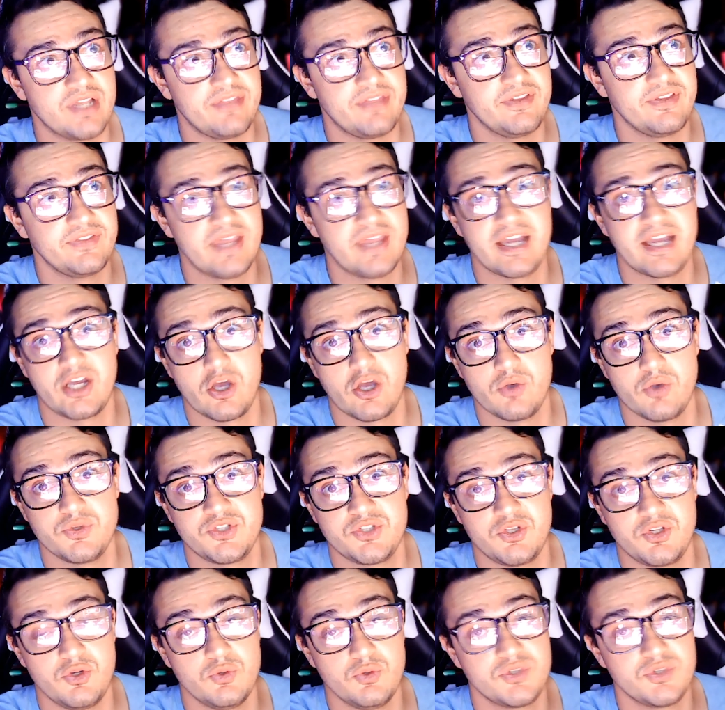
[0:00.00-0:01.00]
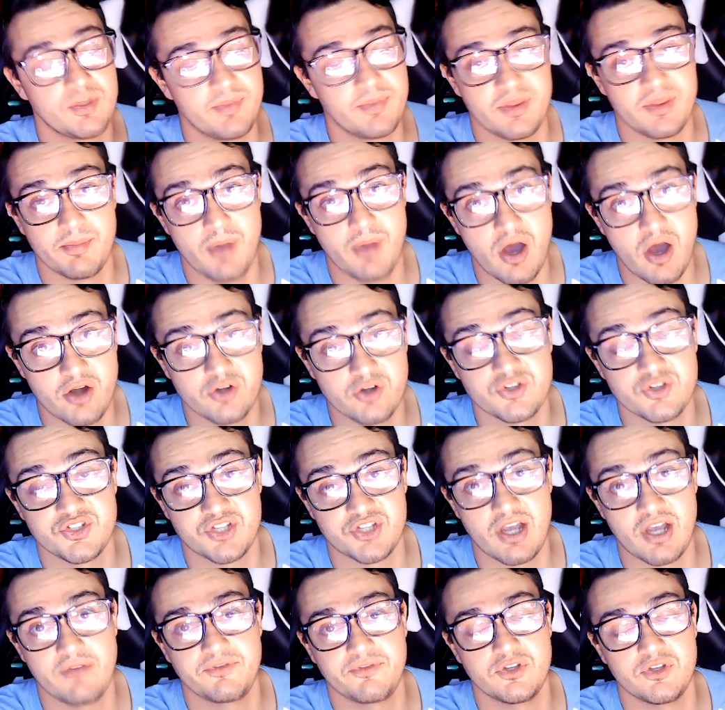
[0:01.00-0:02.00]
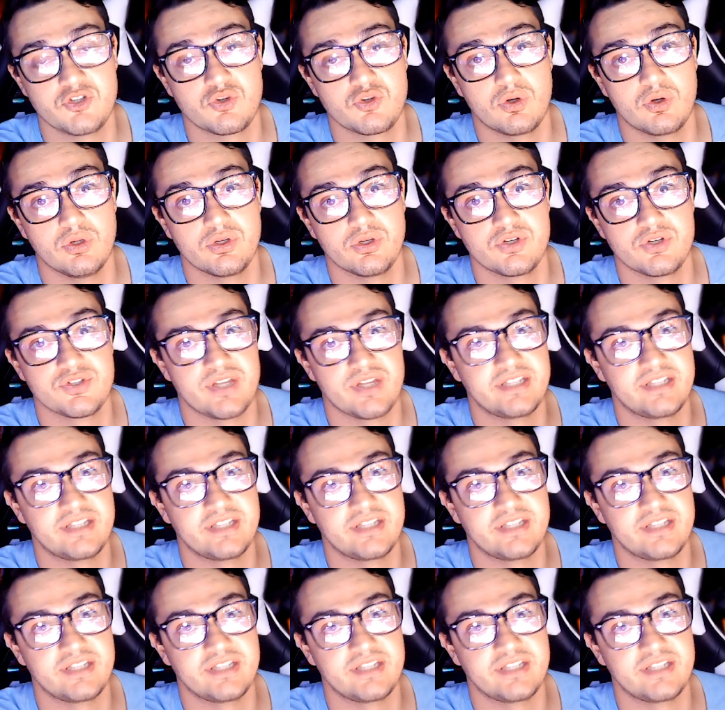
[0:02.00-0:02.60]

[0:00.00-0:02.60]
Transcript: I think that goes to some of the modern Scuf controllers